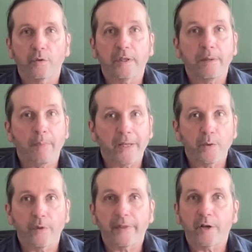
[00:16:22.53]
the
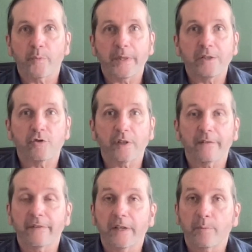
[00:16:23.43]
Manual Therapy Trigger
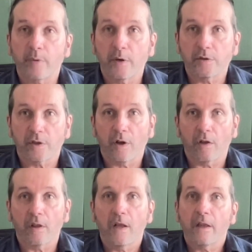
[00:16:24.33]
Finger
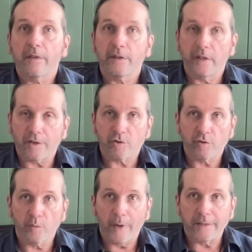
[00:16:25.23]
Protocol, The
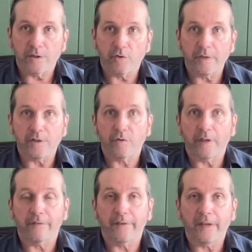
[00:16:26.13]
Natural Way to Treat
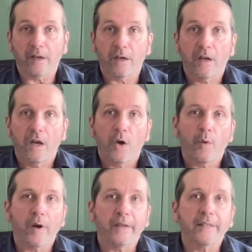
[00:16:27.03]
Trigger Finger,
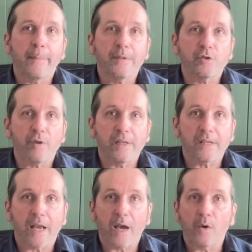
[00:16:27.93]
where I demonstrate
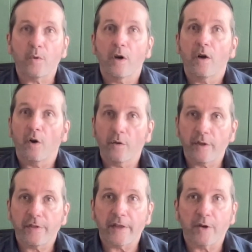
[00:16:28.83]
how
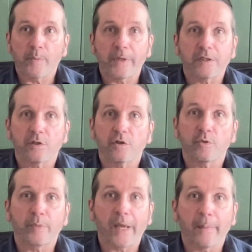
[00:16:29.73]
other therapists
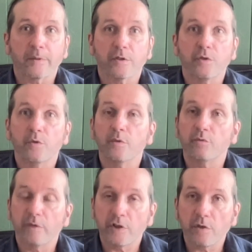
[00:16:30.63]
should be able to
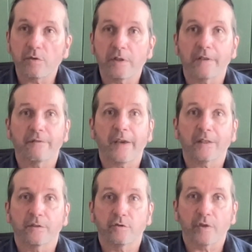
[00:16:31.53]
reduce the
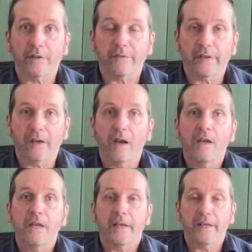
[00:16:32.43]
effect of trigger finger
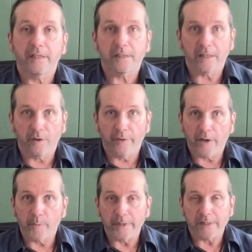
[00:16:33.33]
in a single
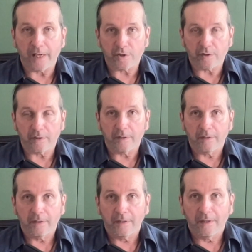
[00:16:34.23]
therapy session.
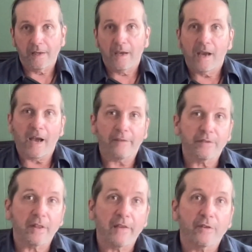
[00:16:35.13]

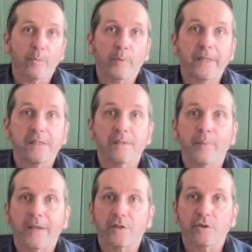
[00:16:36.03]
After they have completed
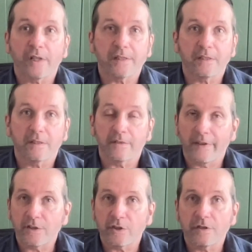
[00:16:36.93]
my suggested
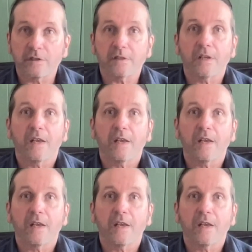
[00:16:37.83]
interventions